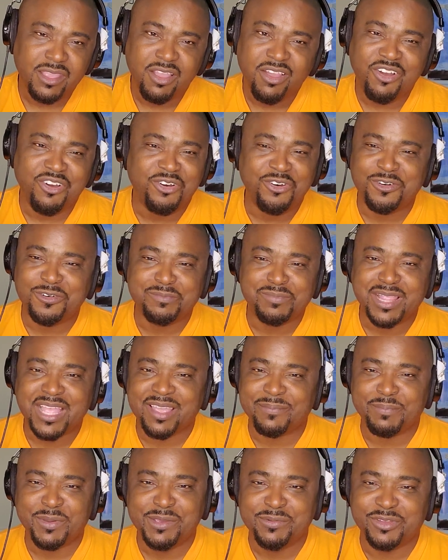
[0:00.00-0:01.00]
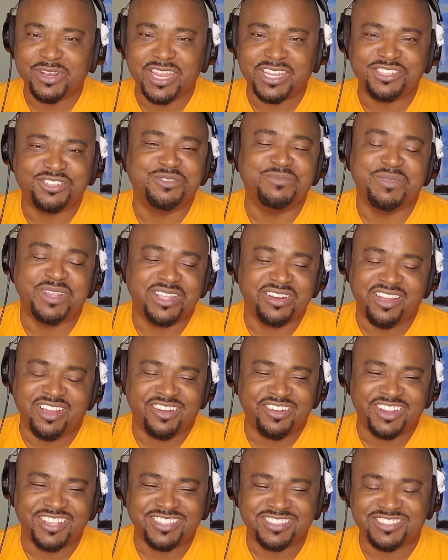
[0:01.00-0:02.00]
all black people that you meet
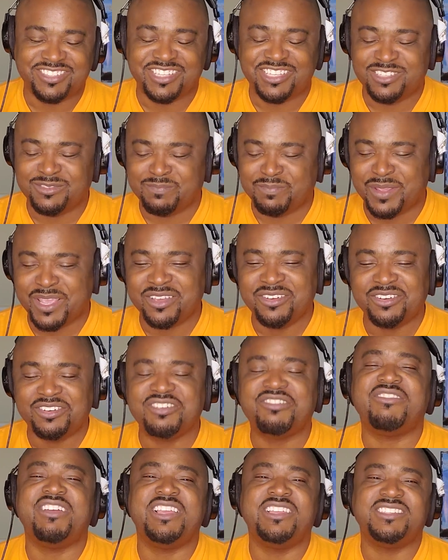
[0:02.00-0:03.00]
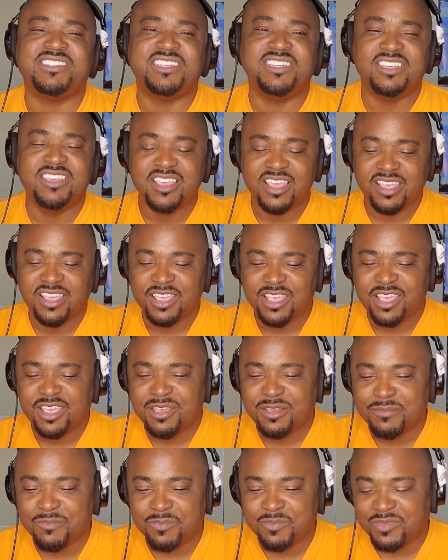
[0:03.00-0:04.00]
aren't these big old crazy
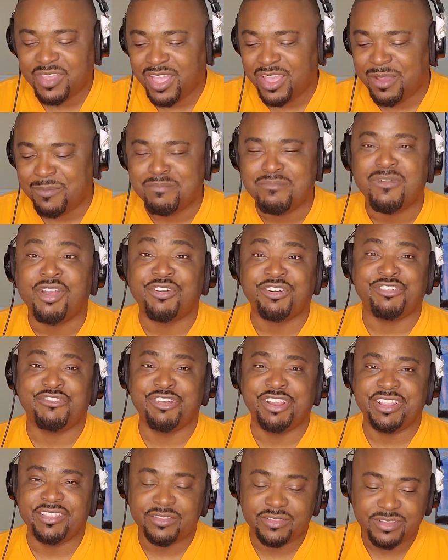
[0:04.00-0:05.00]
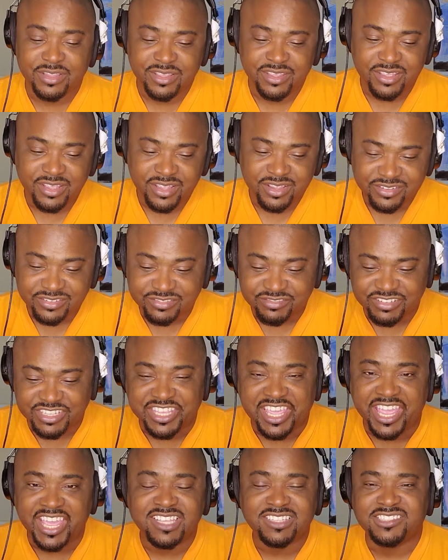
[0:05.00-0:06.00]
murdering
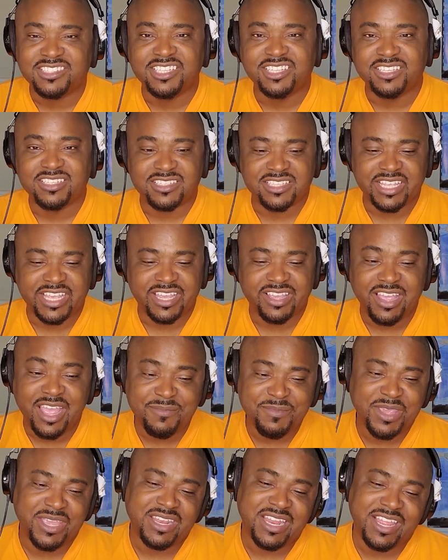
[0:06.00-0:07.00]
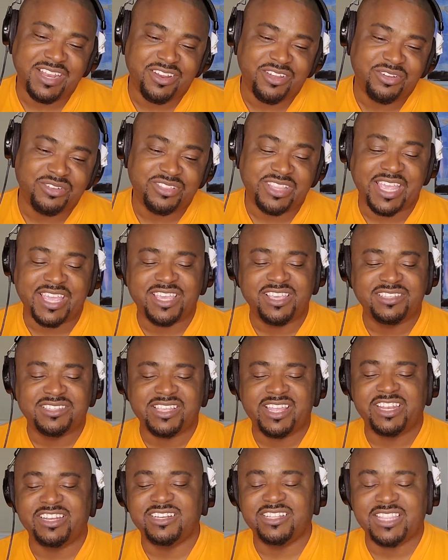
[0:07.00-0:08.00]
gangsters. Like, I mean, I know, like he
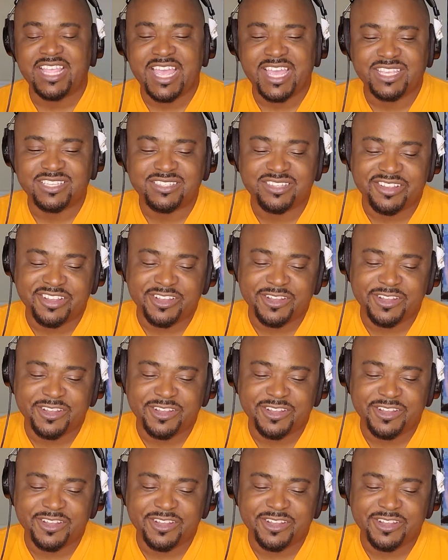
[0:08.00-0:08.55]
said in the last